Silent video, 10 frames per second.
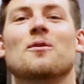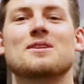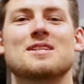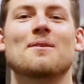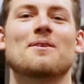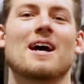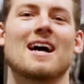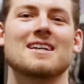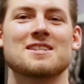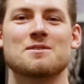What's up,
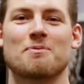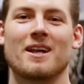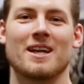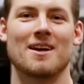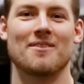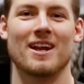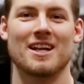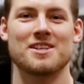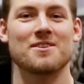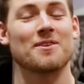guys? It's Brady coming
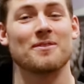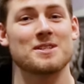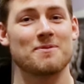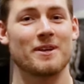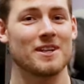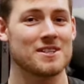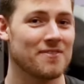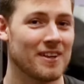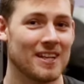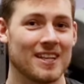at you from Xperience
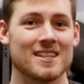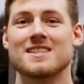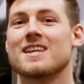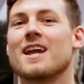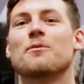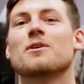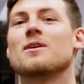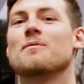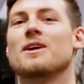Fitness. Today we're going to